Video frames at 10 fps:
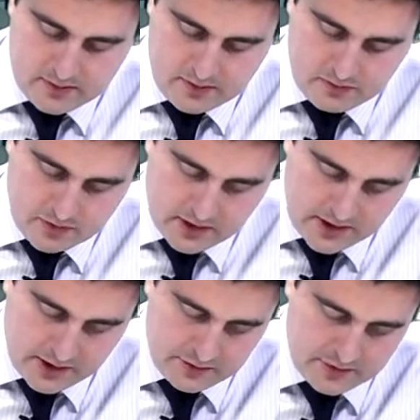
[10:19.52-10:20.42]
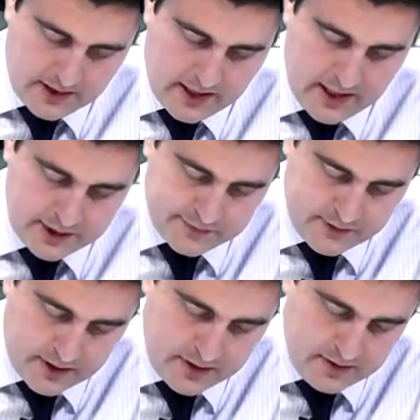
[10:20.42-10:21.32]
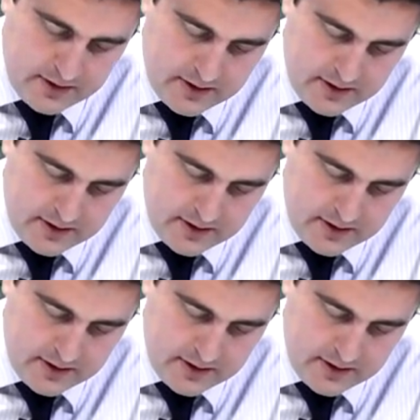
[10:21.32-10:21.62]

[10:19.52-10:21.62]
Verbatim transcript: the 100 cash flow